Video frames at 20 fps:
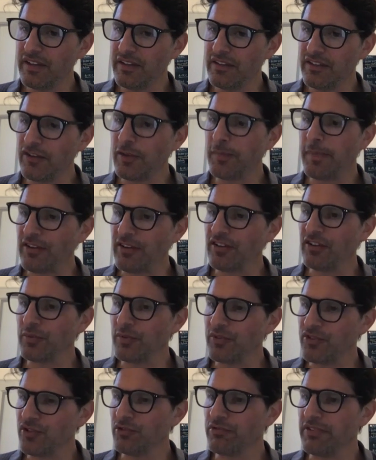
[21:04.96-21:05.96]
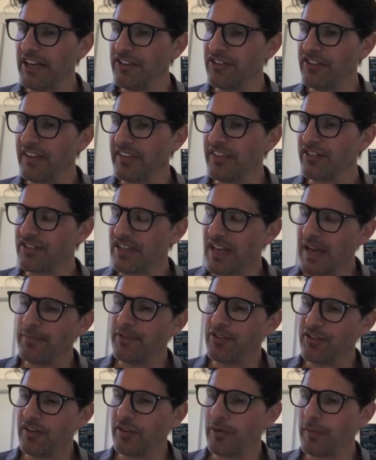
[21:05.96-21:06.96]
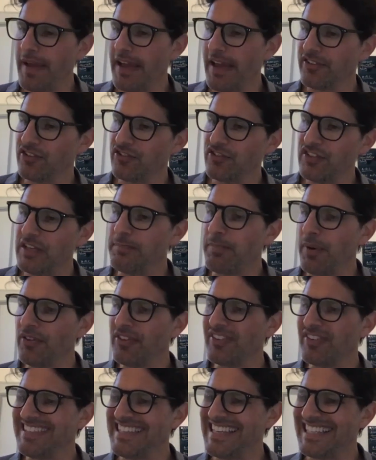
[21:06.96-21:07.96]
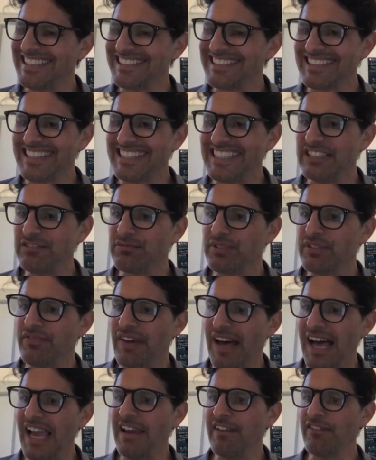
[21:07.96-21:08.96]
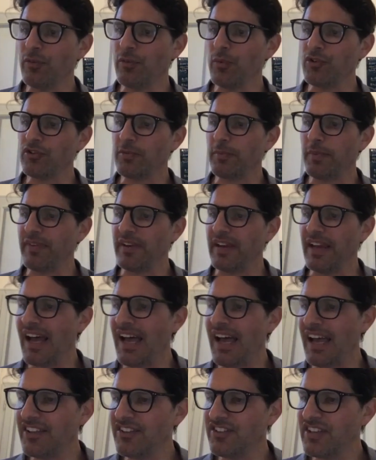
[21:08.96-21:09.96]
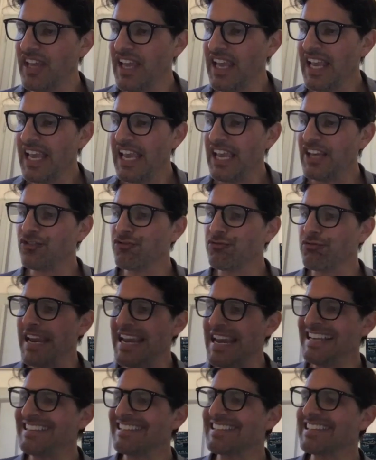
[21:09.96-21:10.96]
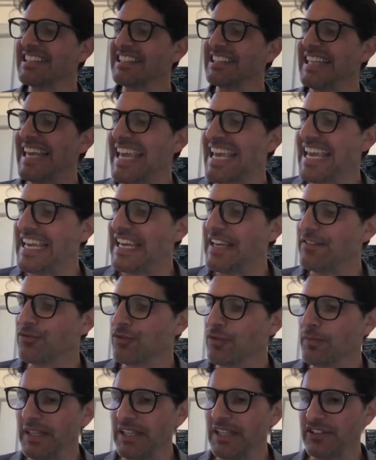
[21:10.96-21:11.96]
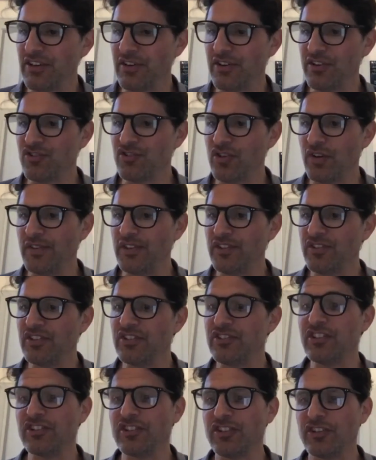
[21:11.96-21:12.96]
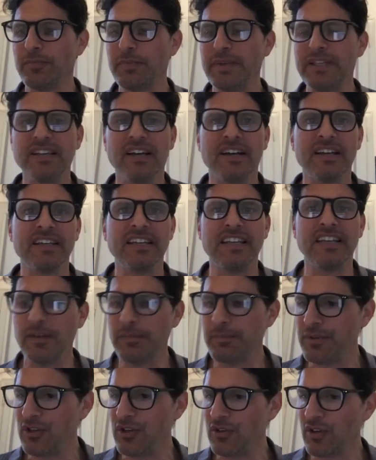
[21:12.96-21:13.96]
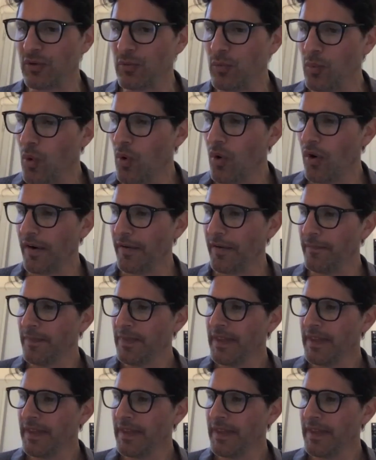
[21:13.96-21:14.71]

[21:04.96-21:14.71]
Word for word: since the pestilence was still raging at this time, this is another passage, he both zealously revived the worship of the gods and trained slaves for military service, just as it's been done in the Punic War.